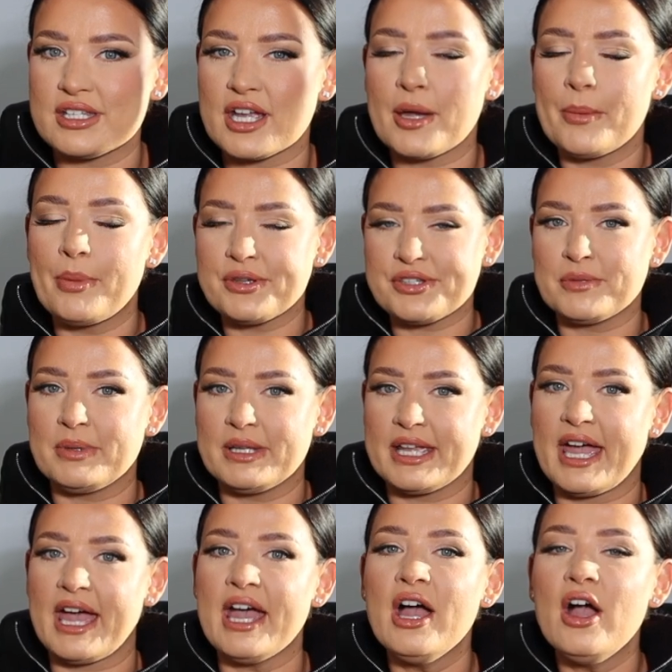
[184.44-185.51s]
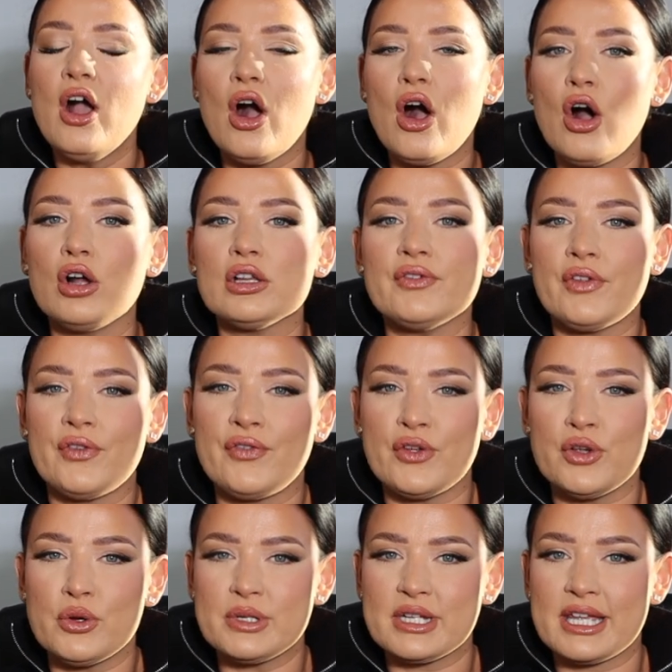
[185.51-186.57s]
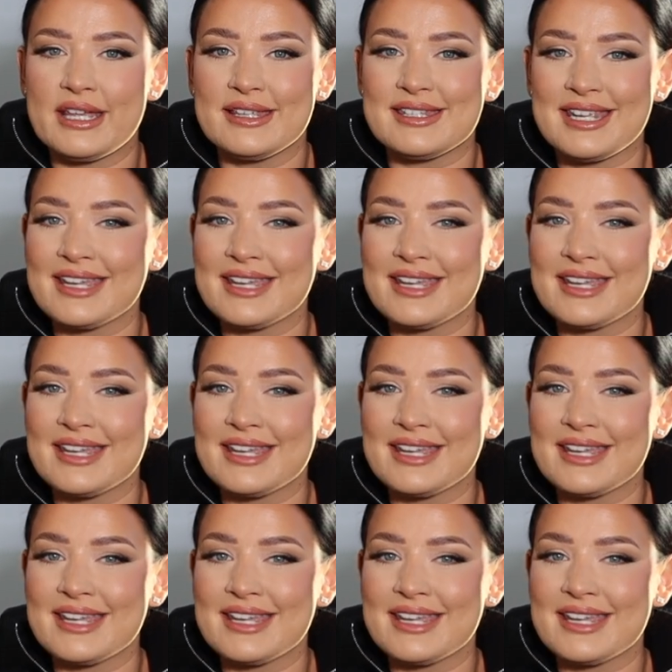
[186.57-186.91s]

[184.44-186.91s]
it can possibly get. All of the food is